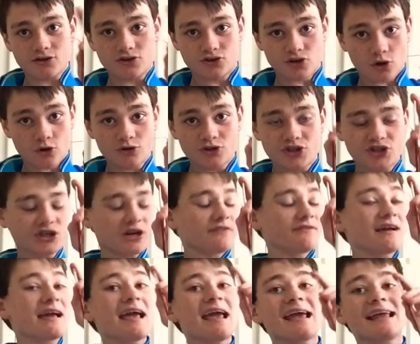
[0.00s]
Don't
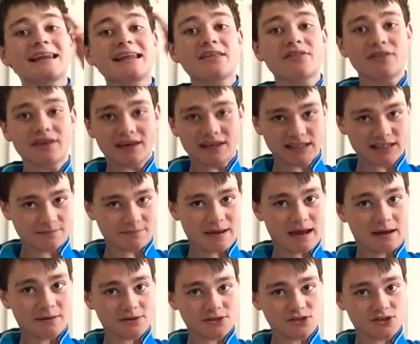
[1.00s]
shove anything into your
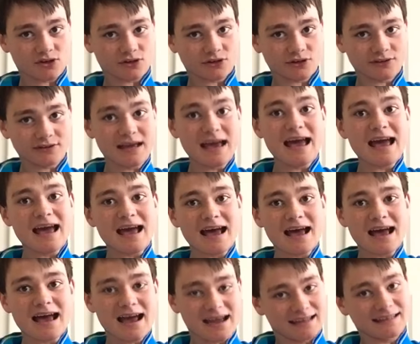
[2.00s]
power socket,
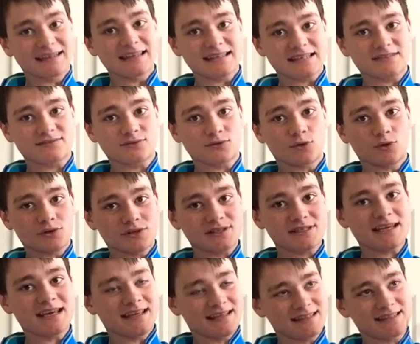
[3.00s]
unless, of
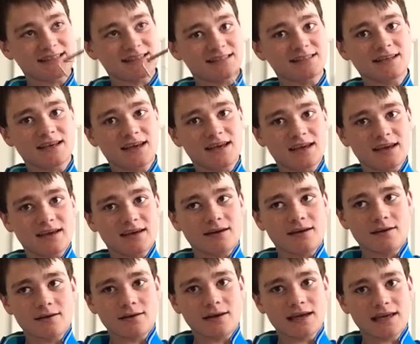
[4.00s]
course, it's
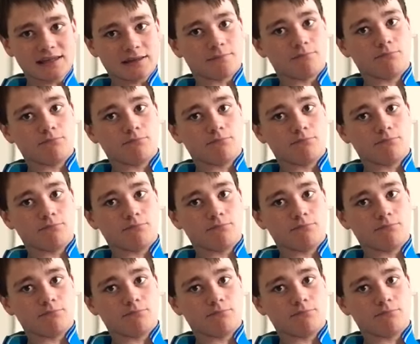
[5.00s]
either